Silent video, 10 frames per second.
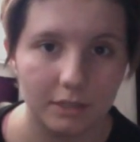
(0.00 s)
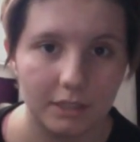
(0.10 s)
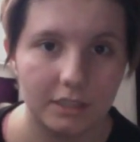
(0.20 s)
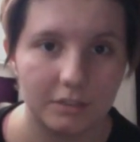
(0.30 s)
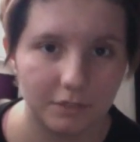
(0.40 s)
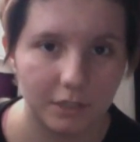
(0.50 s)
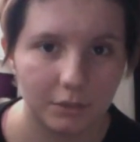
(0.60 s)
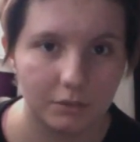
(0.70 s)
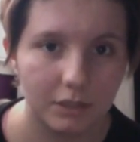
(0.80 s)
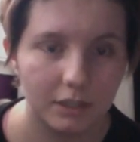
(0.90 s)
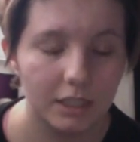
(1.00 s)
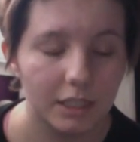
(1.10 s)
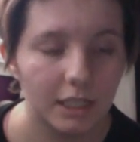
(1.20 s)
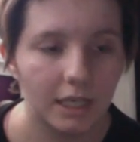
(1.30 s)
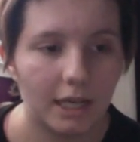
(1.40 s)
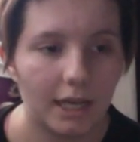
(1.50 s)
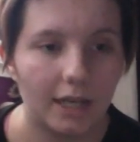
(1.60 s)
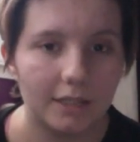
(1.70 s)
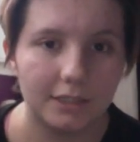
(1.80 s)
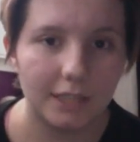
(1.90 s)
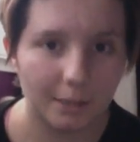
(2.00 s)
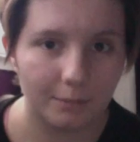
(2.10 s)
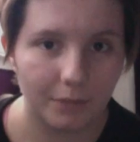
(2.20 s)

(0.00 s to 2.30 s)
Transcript: in this field. And yeah,